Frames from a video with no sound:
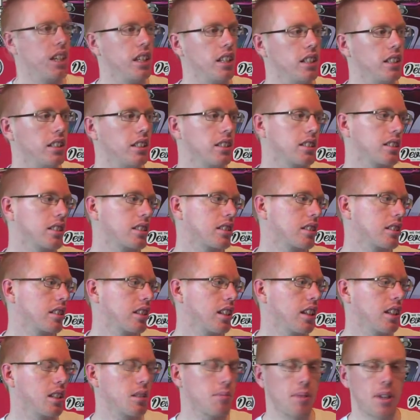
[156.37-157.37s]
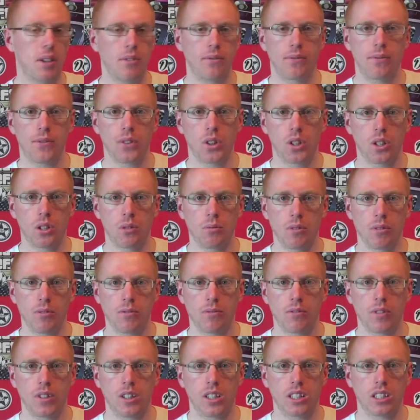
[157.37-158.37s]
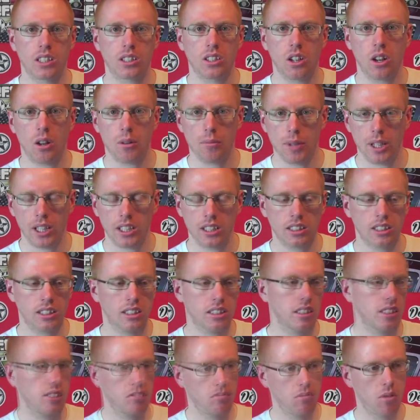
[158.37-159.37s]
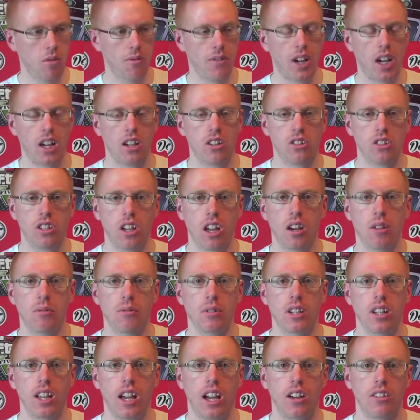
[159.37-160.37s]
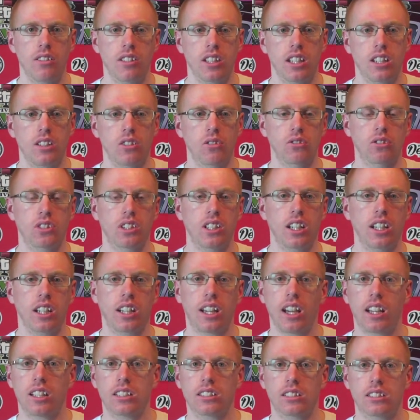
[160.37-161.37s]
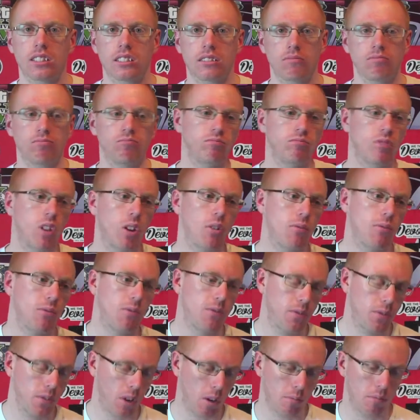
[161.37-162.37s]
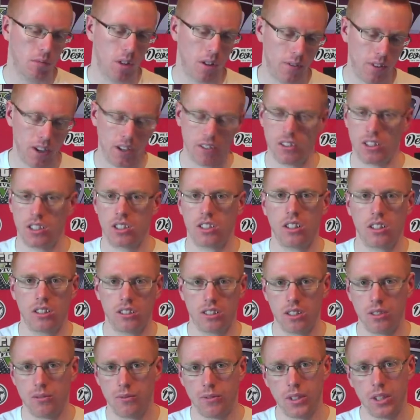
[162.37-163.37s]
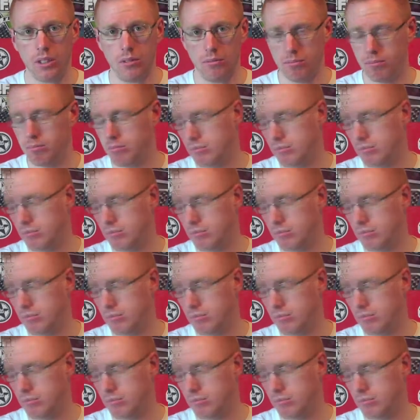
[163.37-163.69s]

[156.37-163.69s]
He's a bit funny with his comments. Without a shadow of doubt, he does kick-ass from the very start of the film.